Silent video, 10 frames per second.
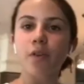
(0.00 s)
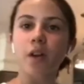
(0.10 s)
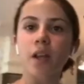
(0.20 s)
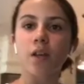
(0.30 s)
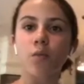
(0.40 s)

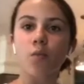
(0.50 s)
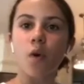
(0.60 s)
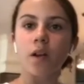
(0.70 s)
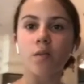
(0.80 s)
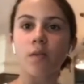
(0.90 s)
put in
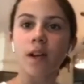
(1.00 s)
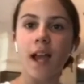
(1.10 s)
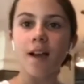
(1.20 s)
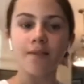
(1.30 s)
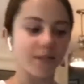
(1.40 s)
1
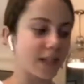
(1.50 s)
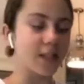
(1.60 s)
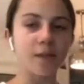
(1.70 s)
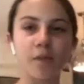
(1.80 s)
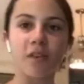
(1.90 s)
1/2
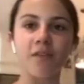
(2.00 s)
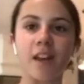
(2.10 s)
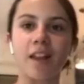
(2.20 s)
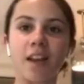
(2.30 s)
teaspoon of vanilla.